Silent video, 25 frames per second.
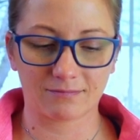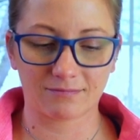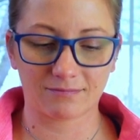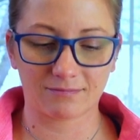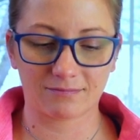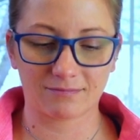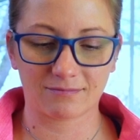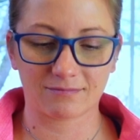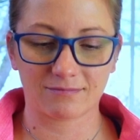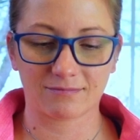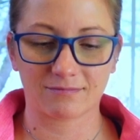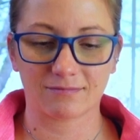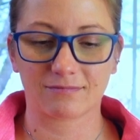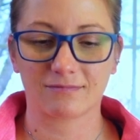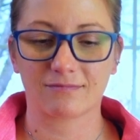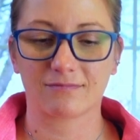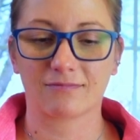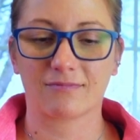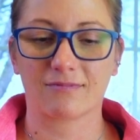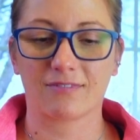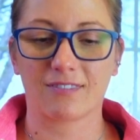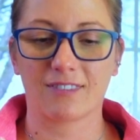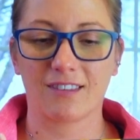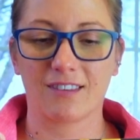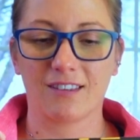
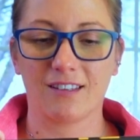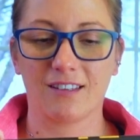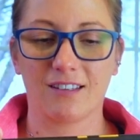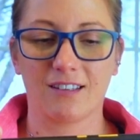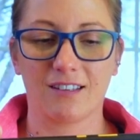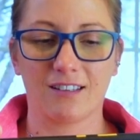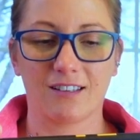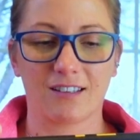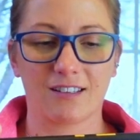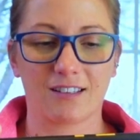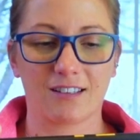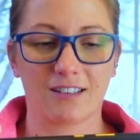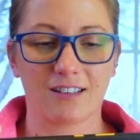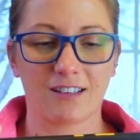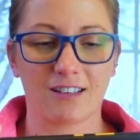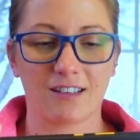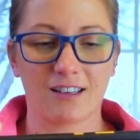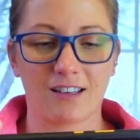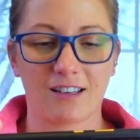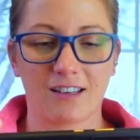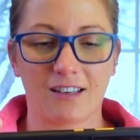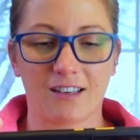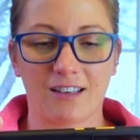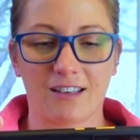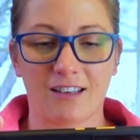
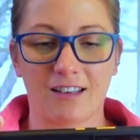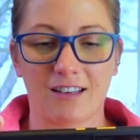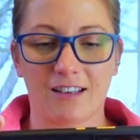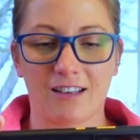Nobody speaks.